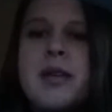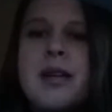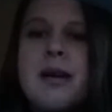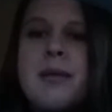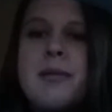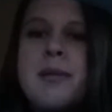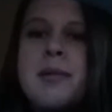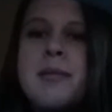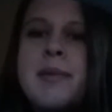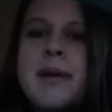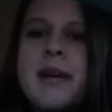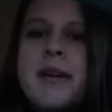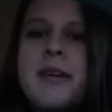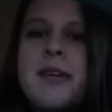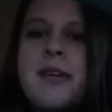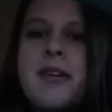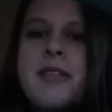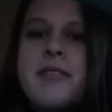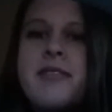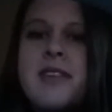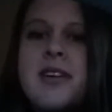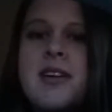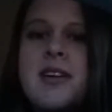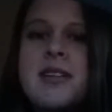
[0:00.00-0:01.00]
I'm gonna make
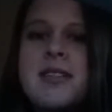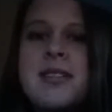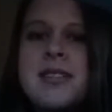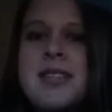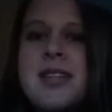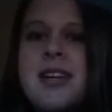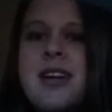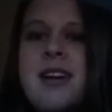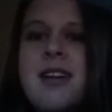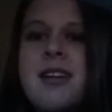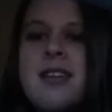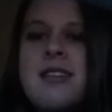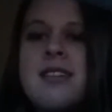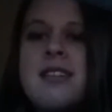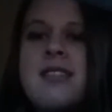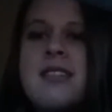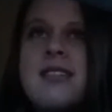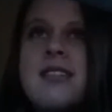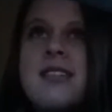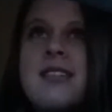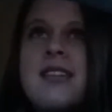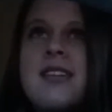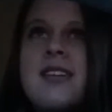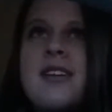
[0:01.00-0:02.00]
car vlogs
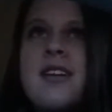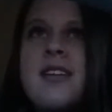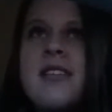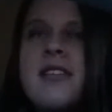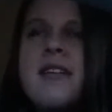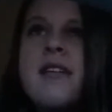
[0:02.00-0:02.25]
again.